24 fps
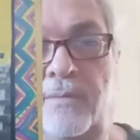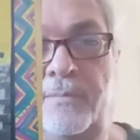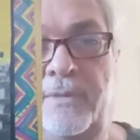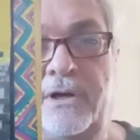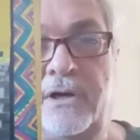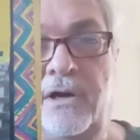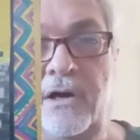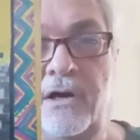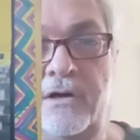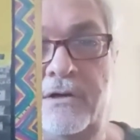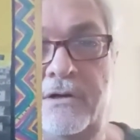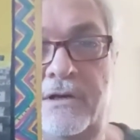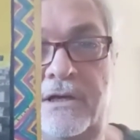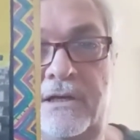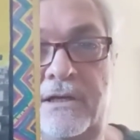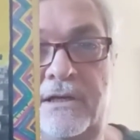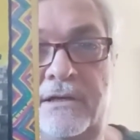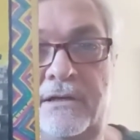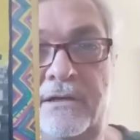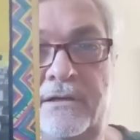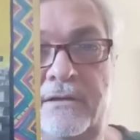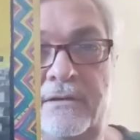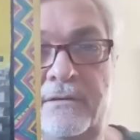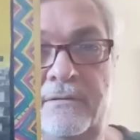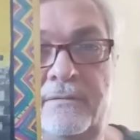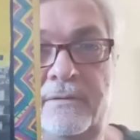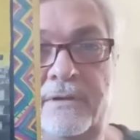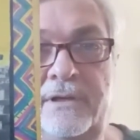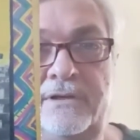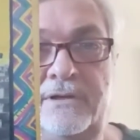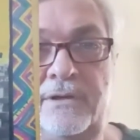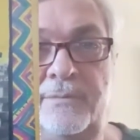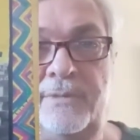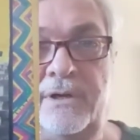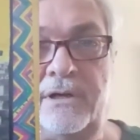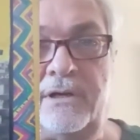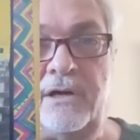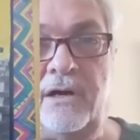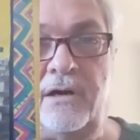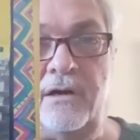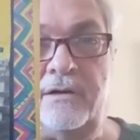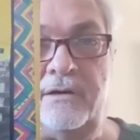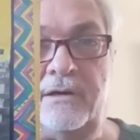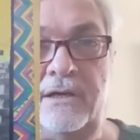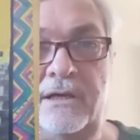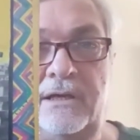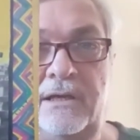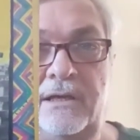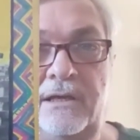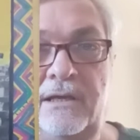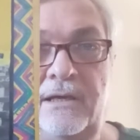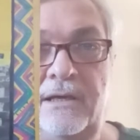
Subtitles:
McCartney and Linda McCartney.